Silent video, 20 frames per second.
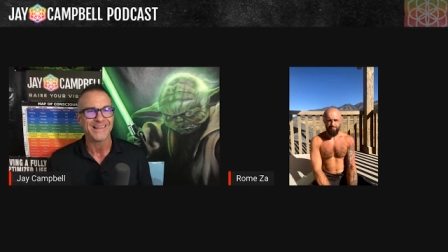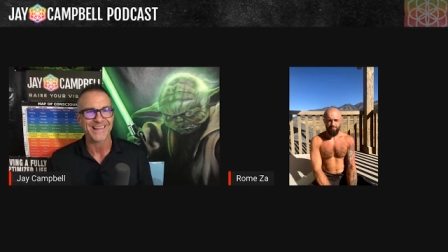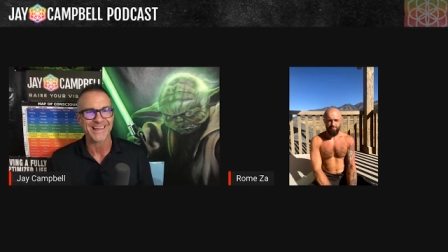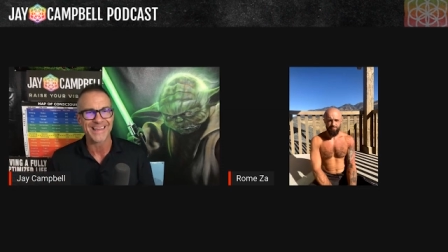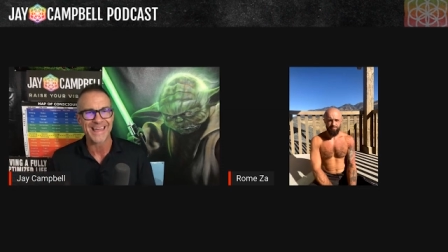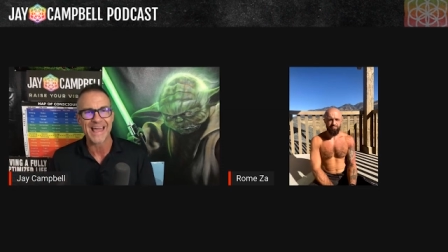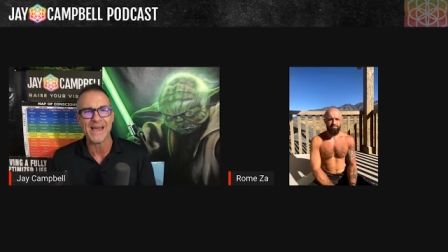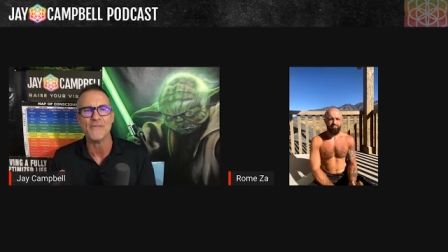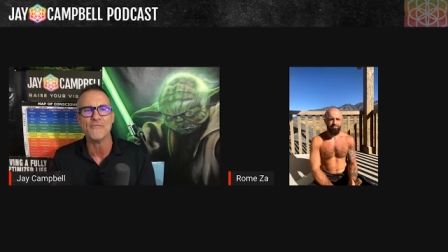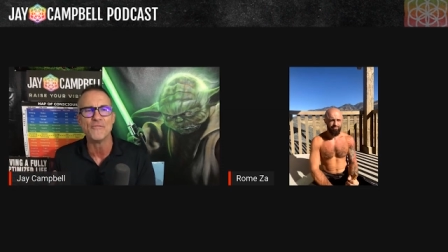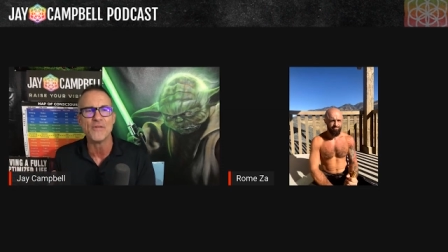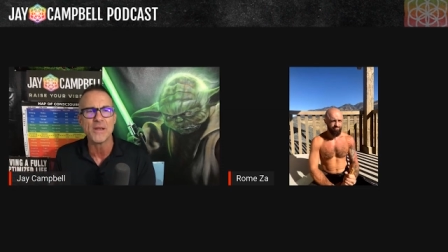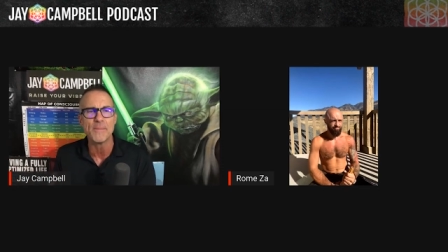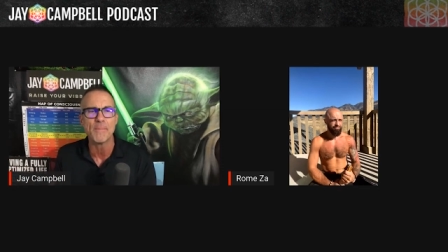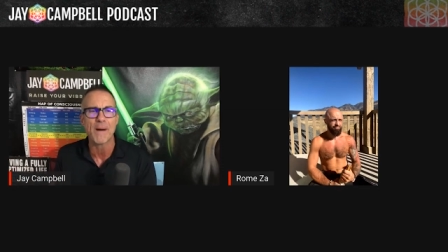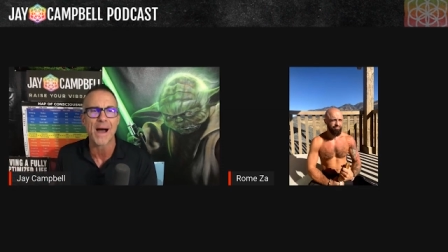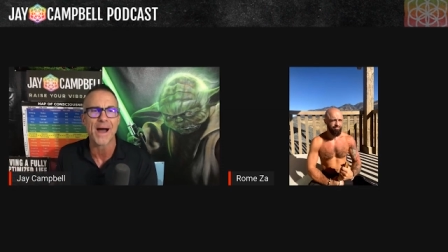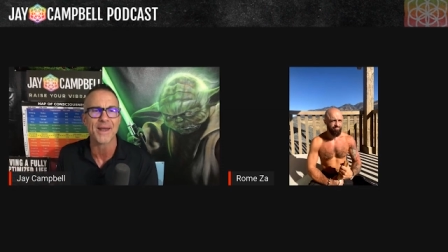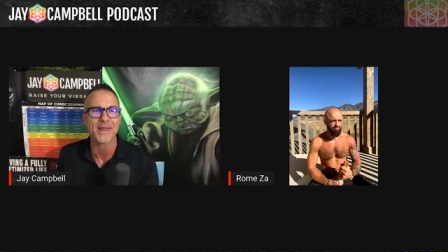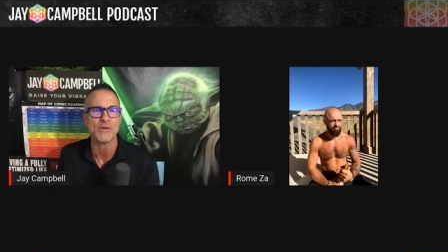Like
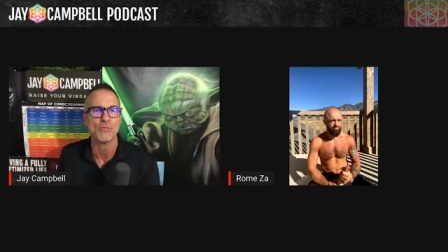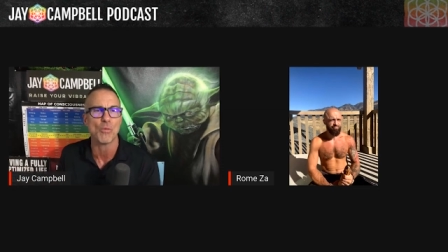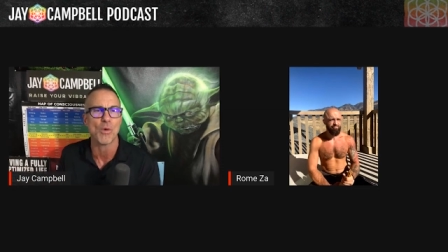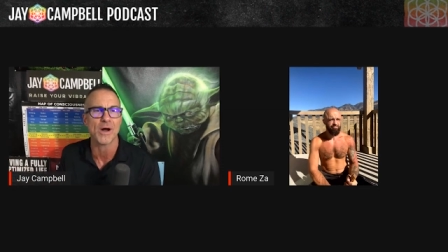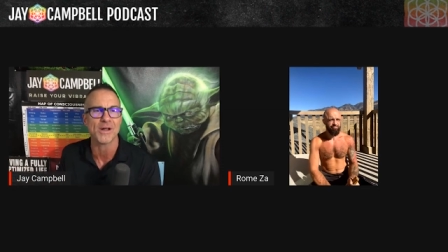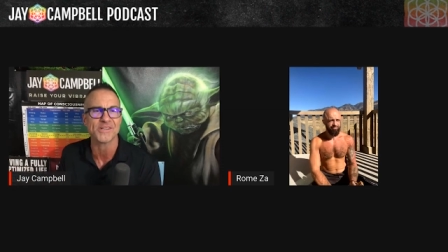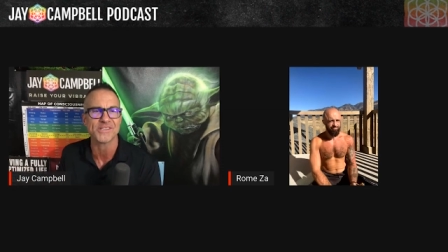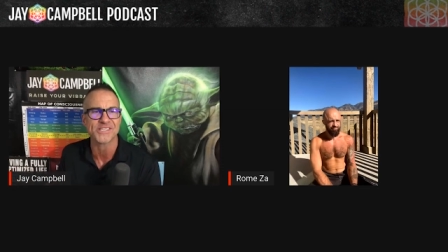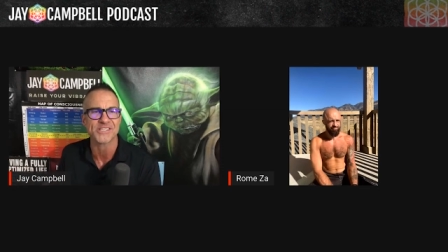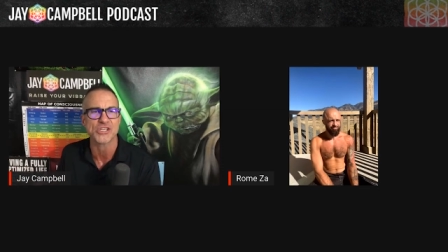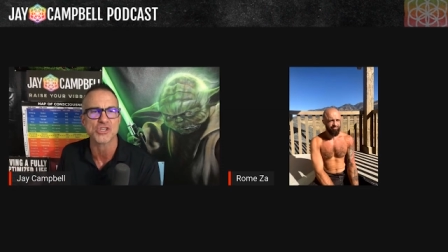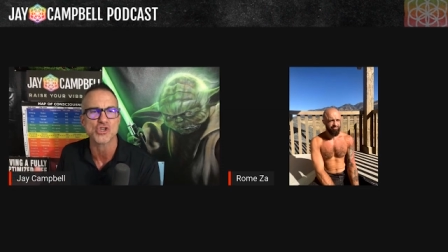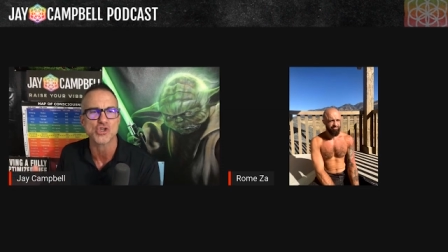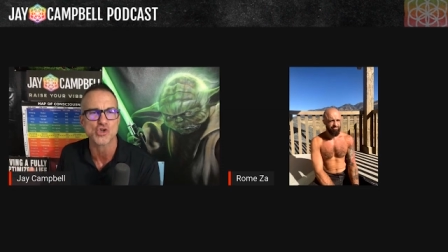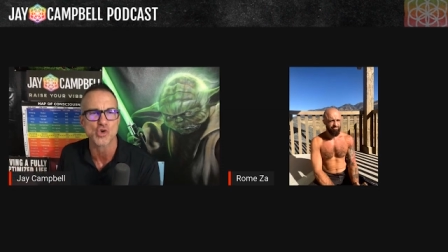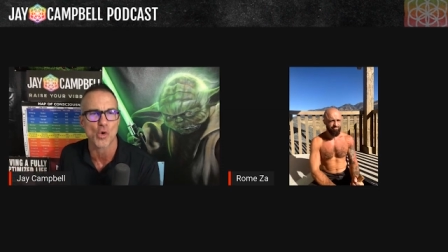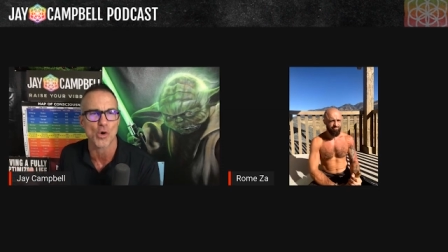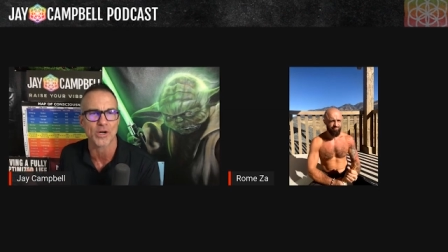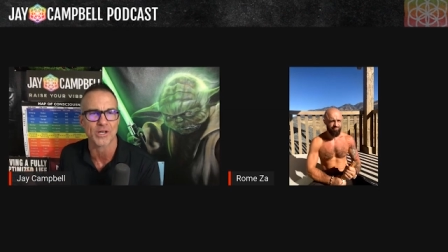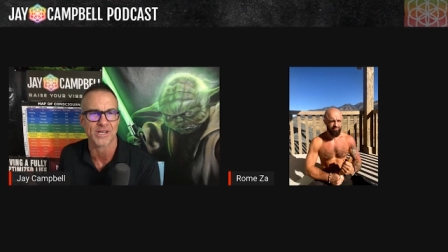everybody wants the
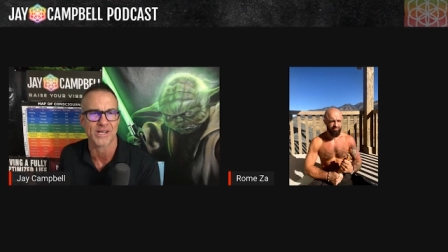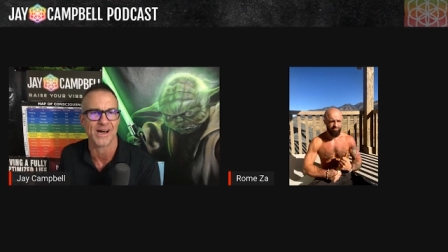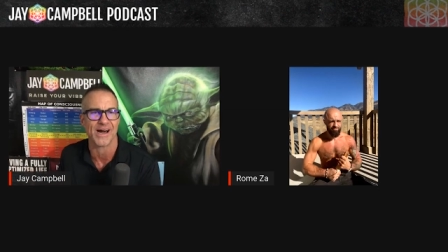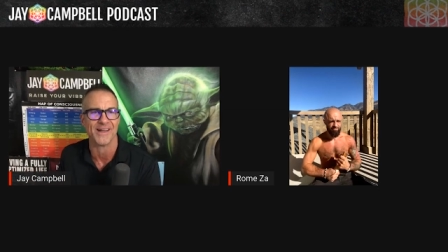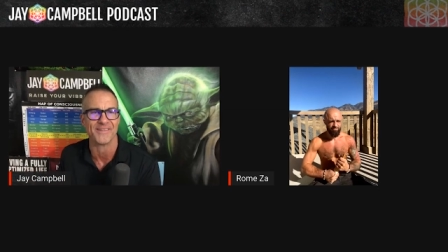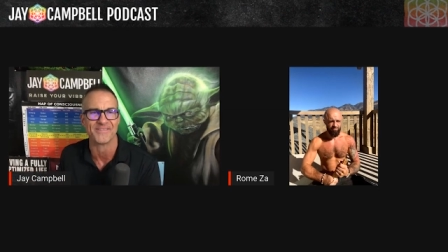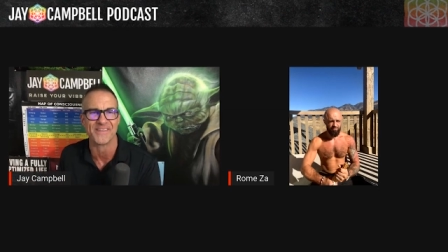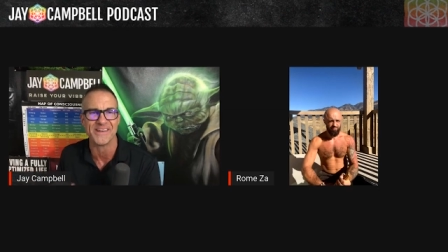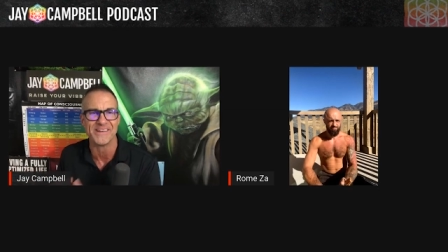shortcut,